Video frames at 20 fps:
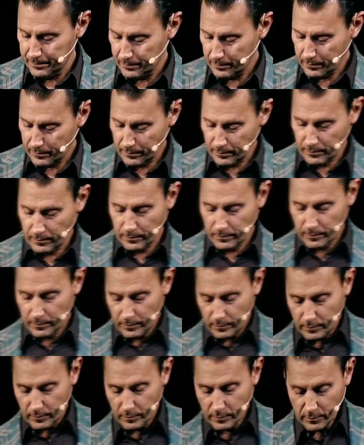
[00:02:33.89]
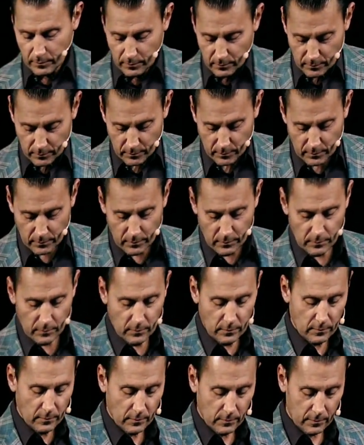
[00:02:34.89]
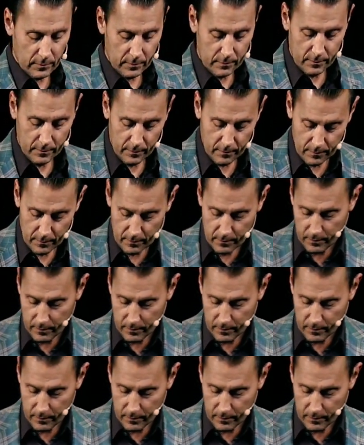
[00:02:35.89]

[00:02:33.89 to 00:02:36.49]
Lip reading: Nobody speaks.